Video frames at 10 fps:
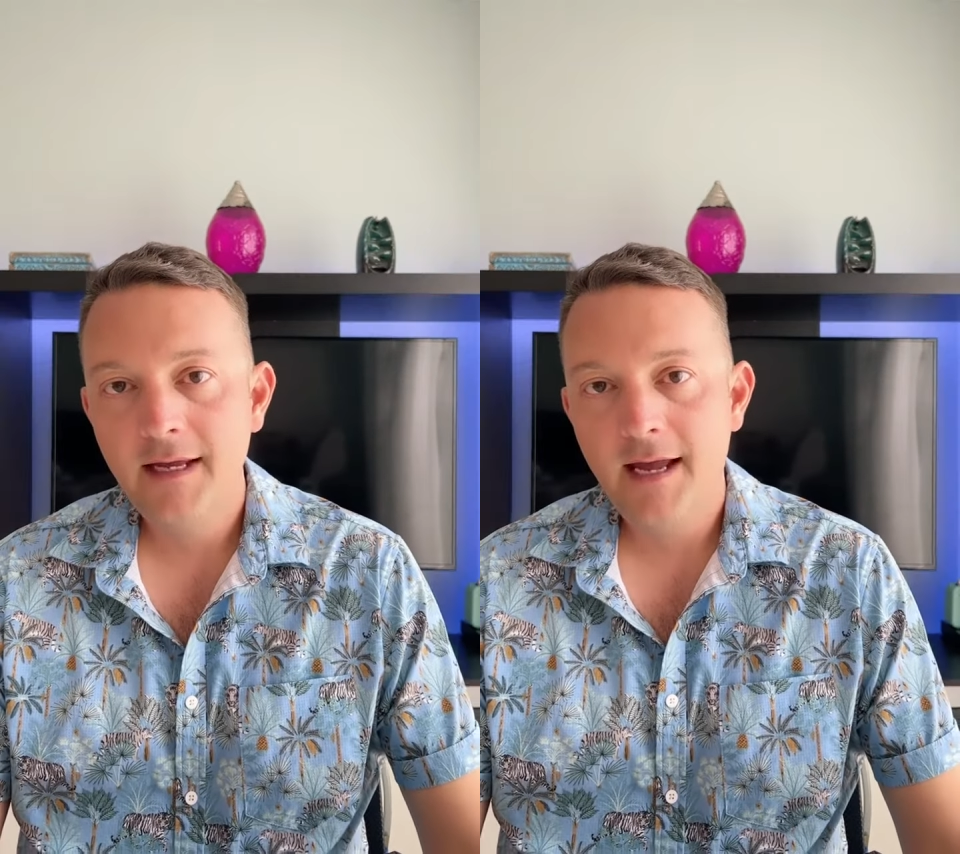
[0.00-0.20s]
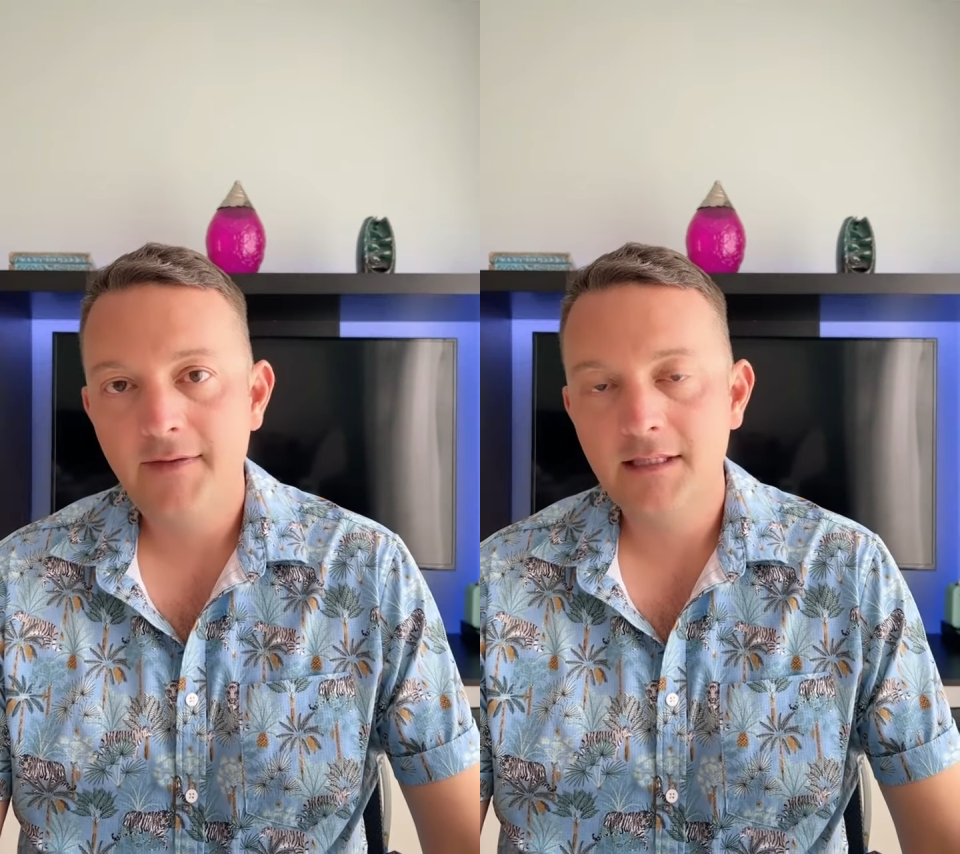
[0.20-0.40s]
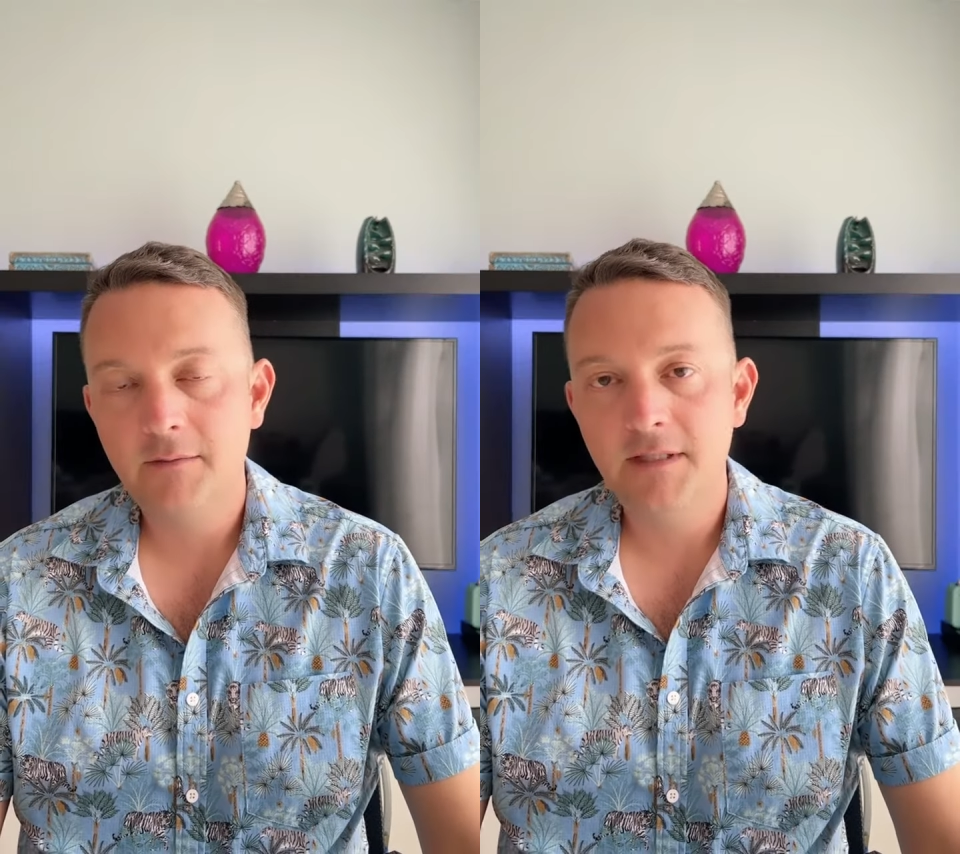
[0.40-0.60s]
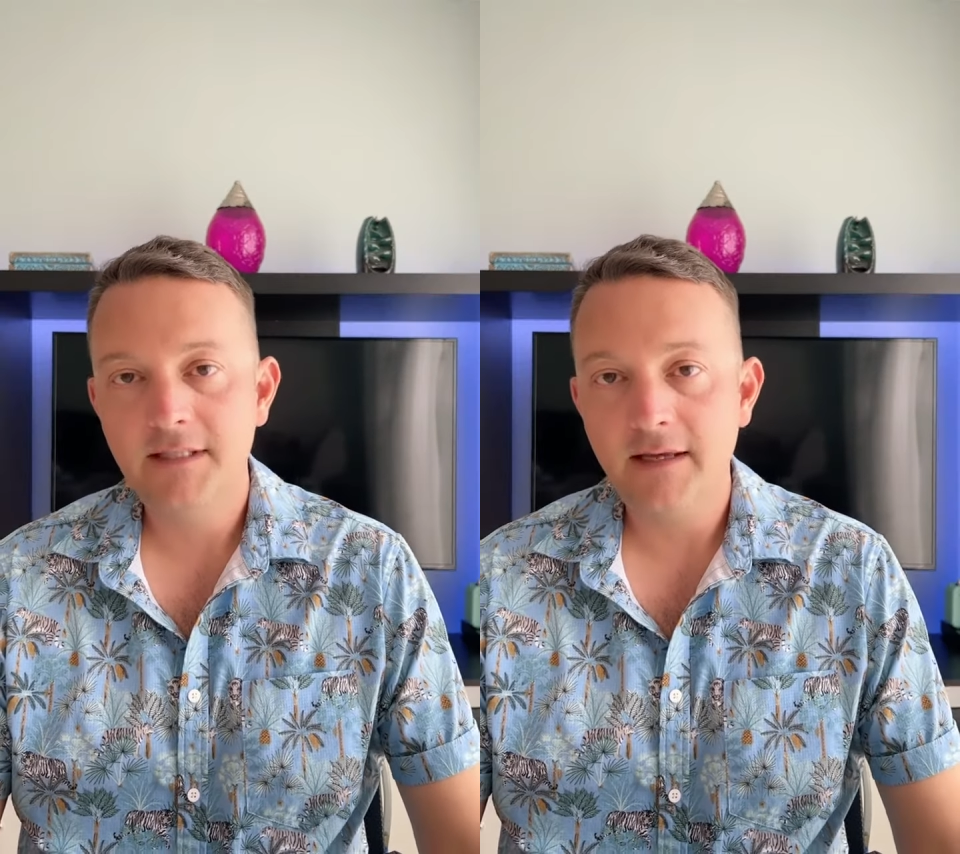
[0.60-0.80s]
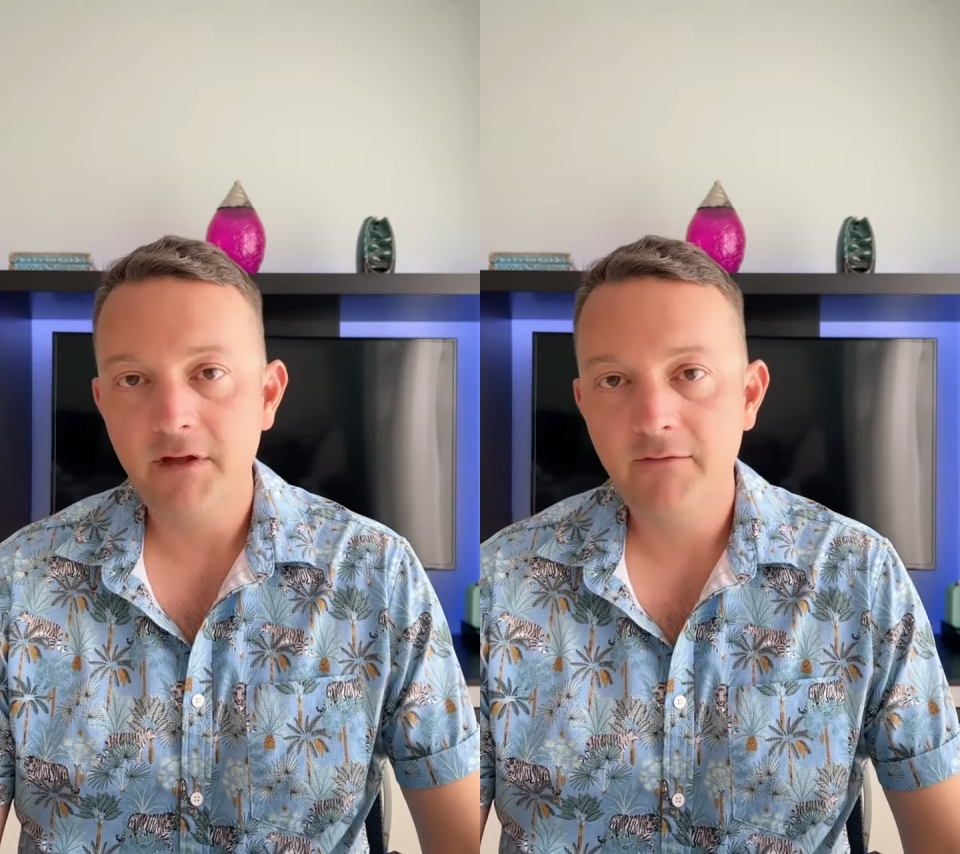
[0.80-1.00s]
and that's up to
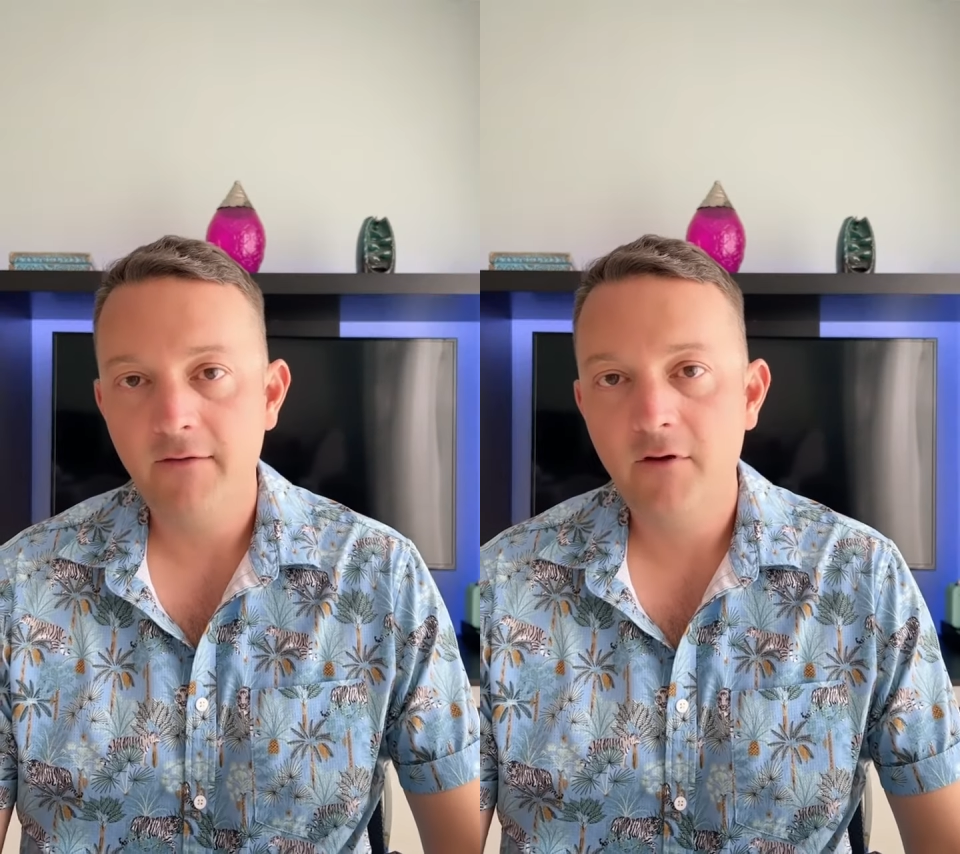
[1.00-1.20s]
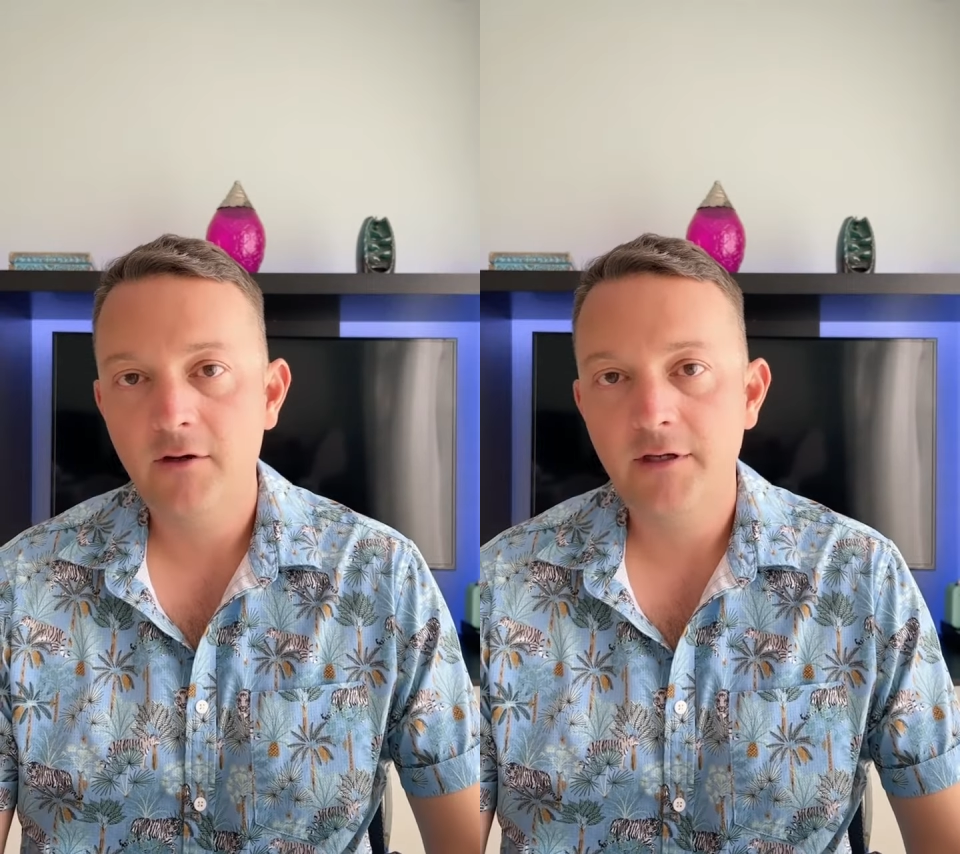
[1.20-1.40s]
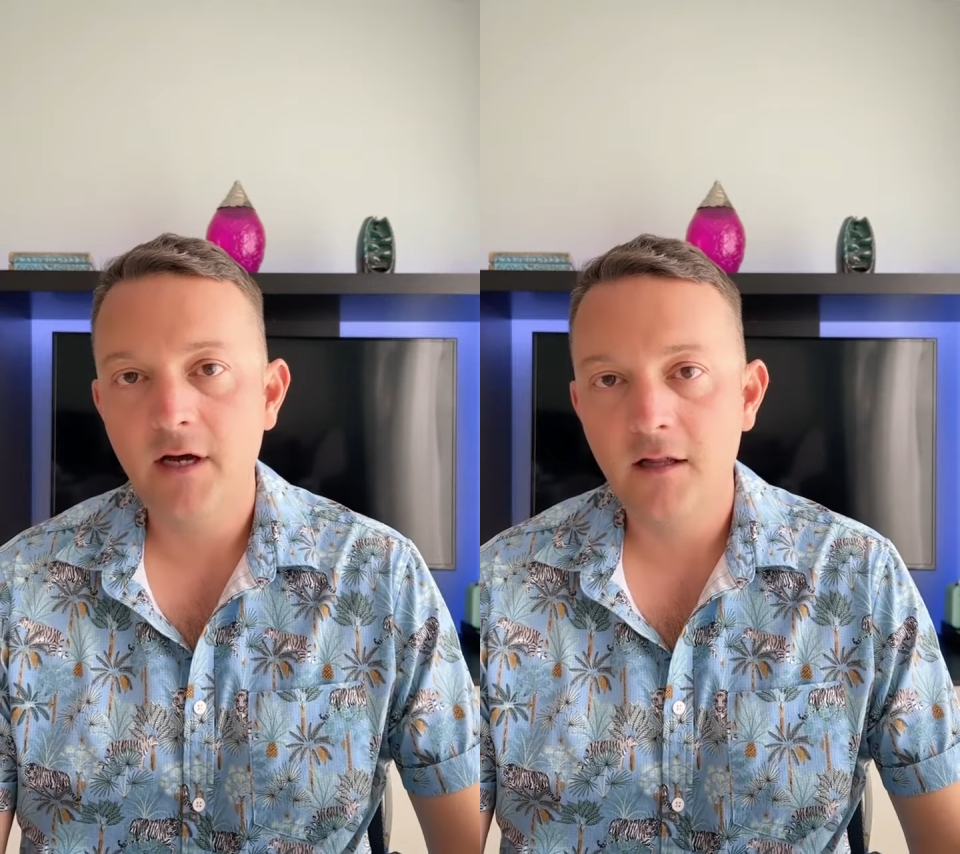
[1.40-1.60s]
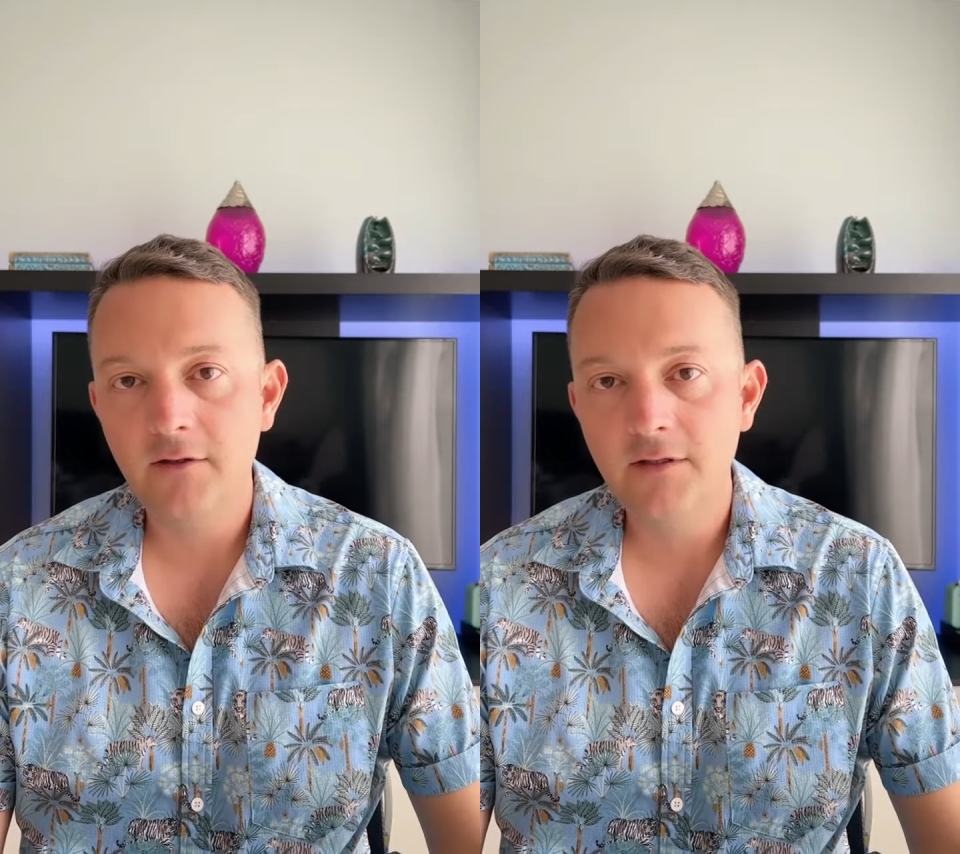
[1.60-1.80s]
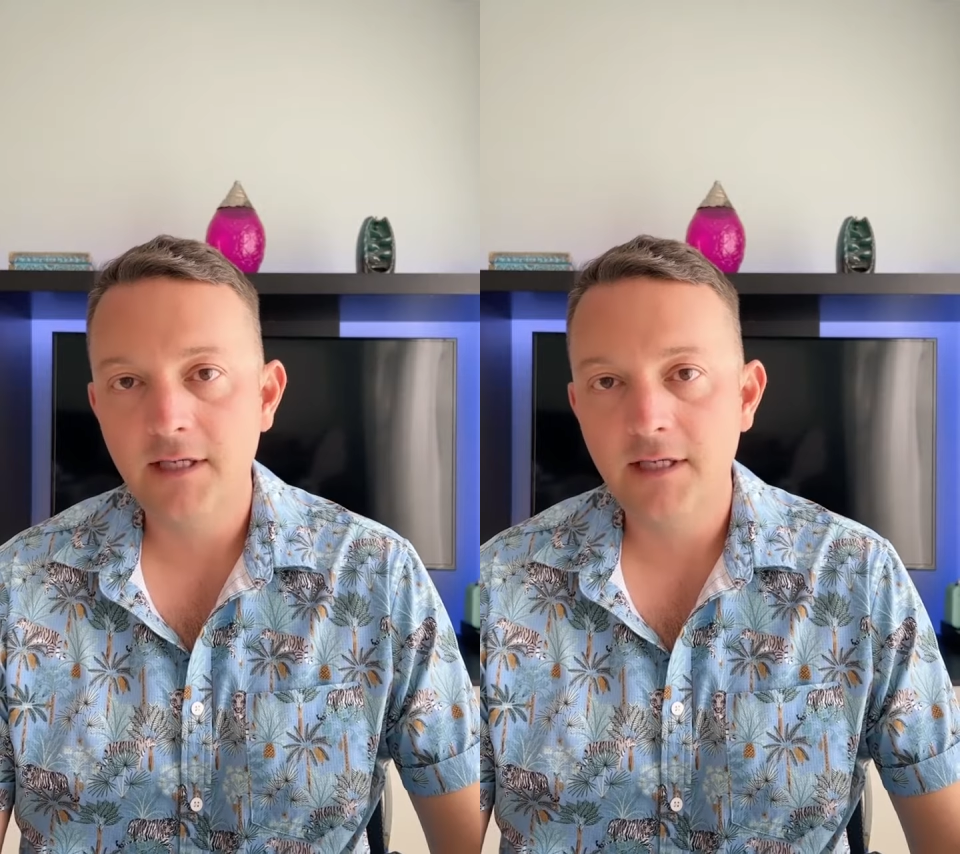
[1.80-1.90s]
$7,500